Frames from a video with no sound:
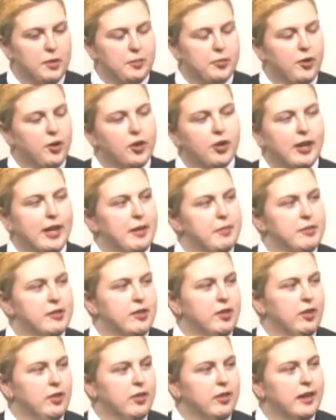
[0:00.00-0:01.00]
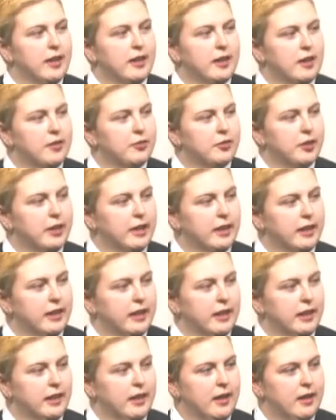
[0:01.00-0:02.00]
what programs do you think have
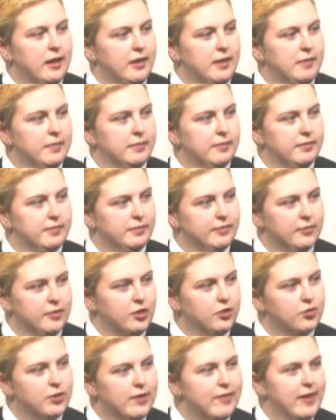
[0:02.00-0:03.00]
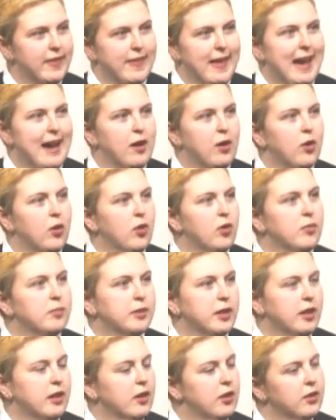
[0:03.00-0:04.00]
really um, driven that
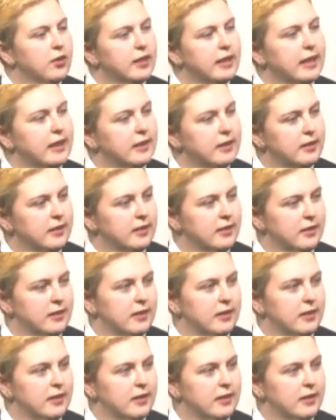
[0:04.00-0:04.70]
home? You know, like.